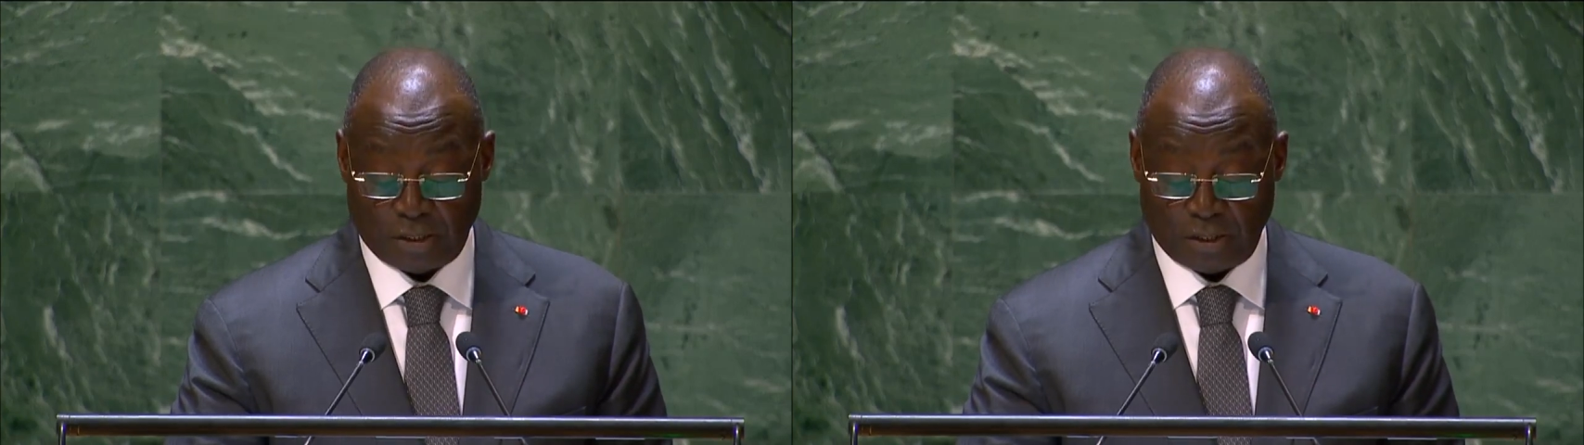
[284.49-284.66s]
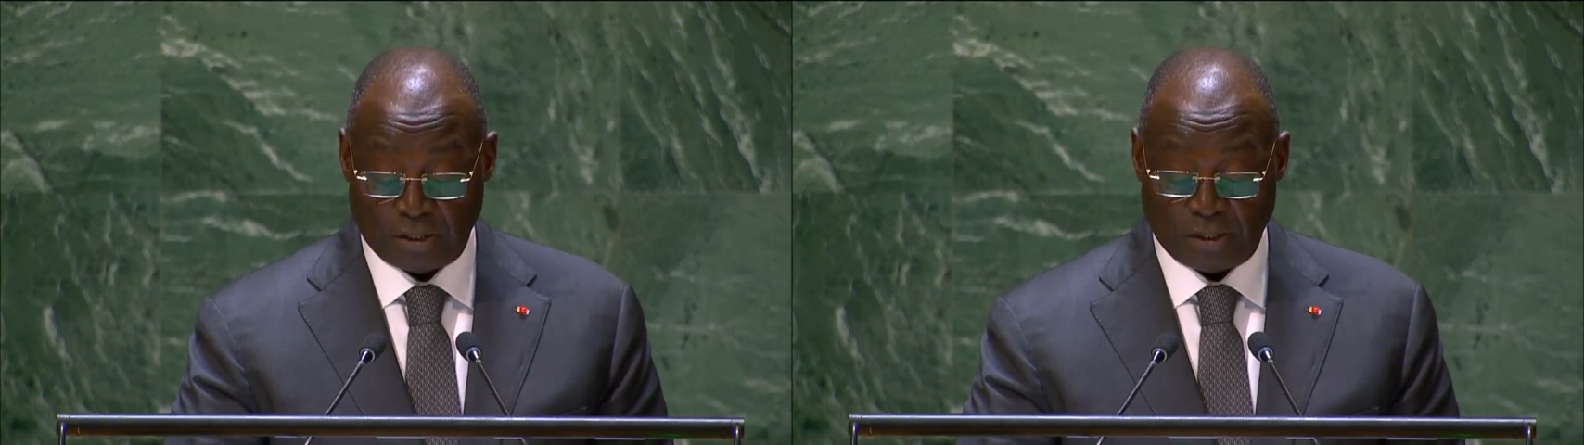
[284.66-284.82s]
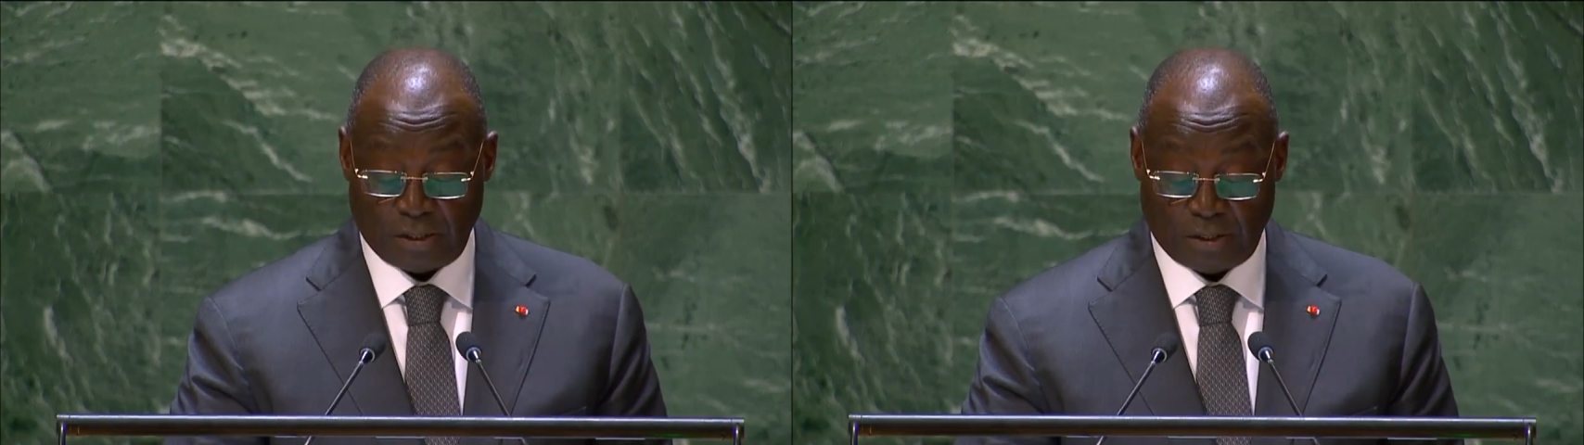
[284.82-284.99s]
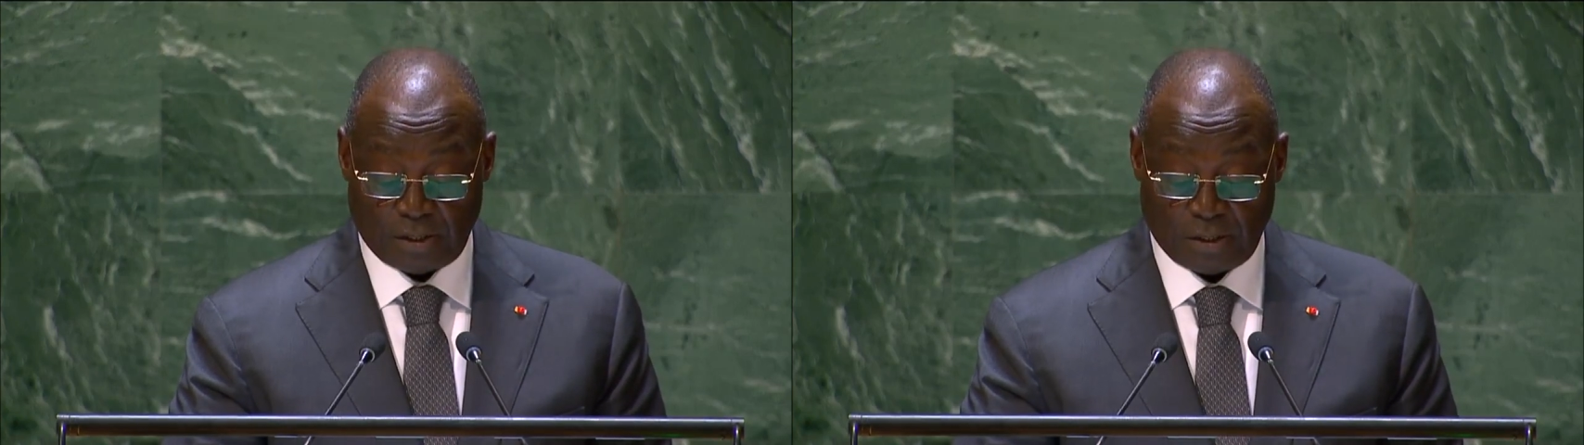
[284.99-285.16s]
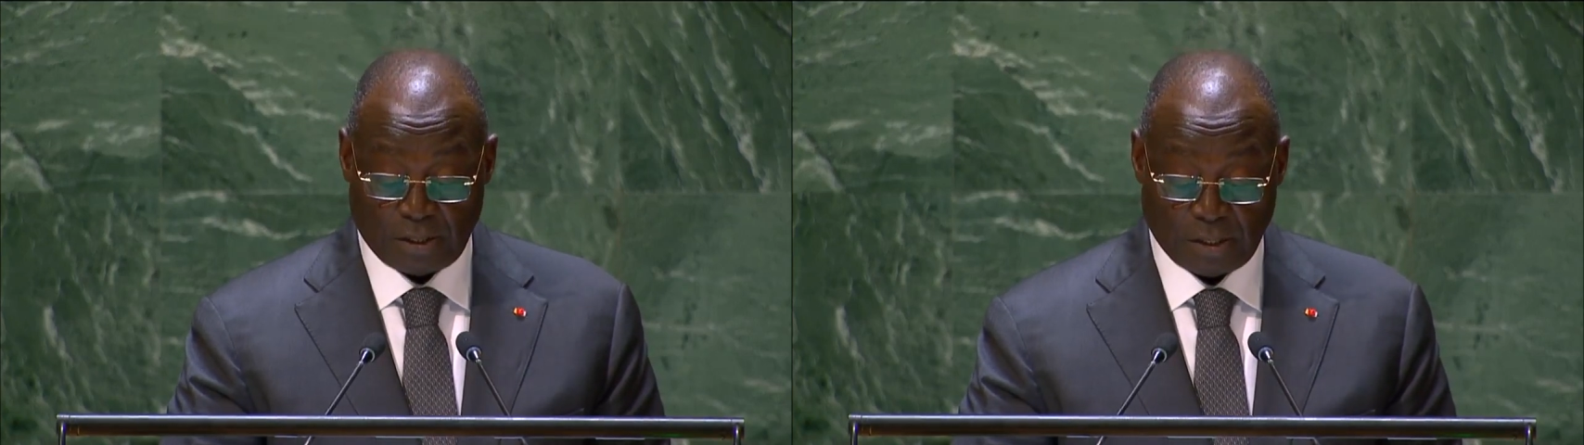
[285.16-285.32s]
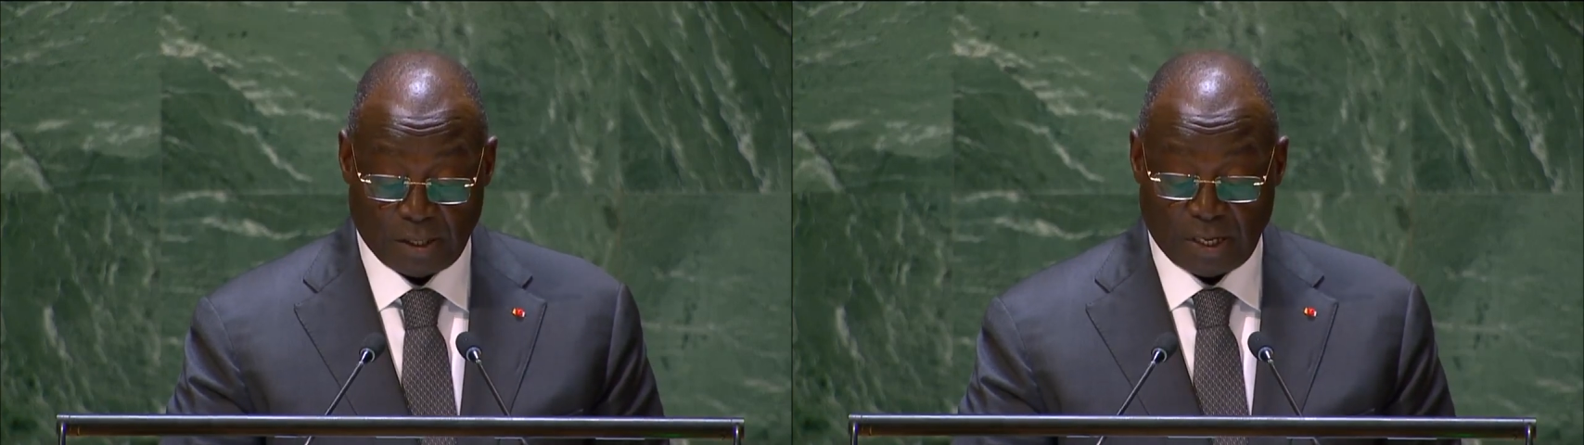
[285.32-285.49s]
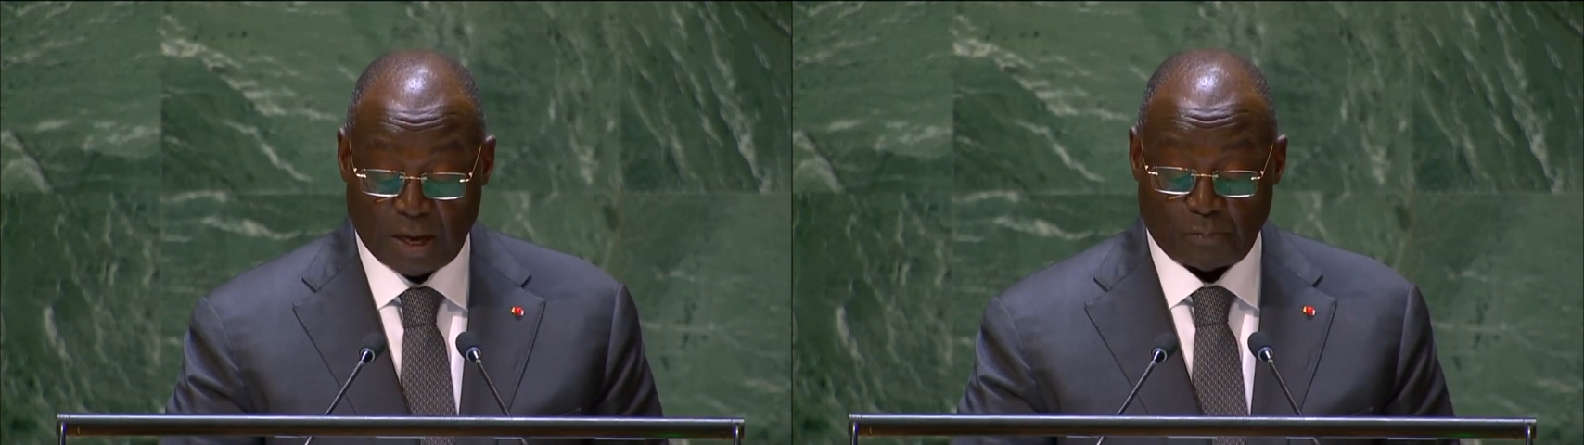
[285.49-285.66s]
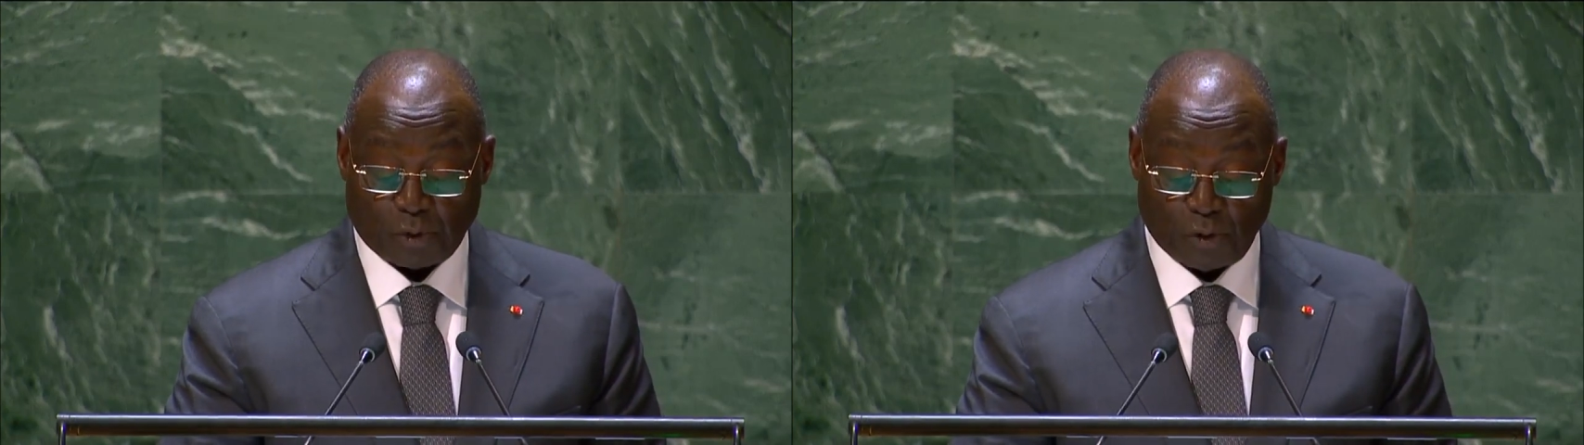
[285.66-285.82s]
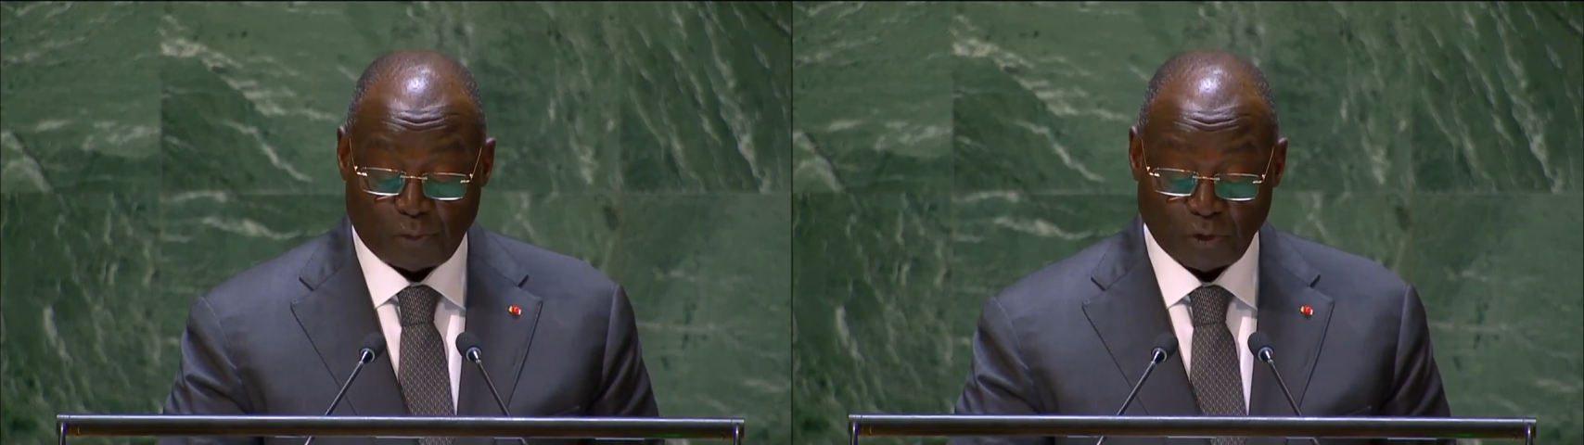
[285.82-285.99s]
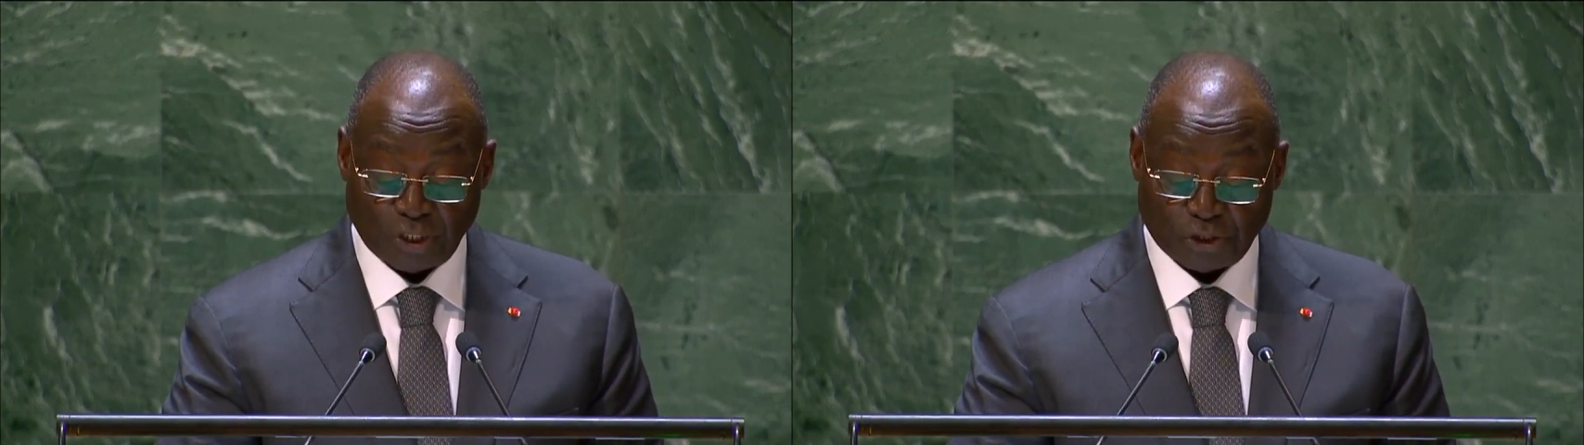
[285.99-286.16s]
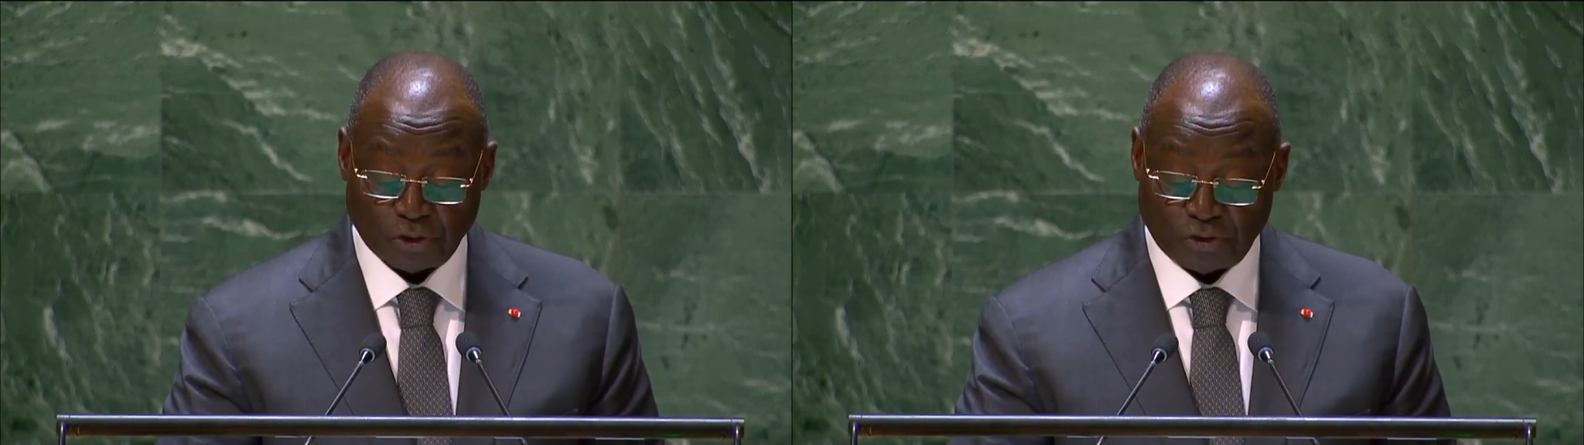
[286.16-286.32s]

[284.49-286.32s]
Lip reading: with particular interest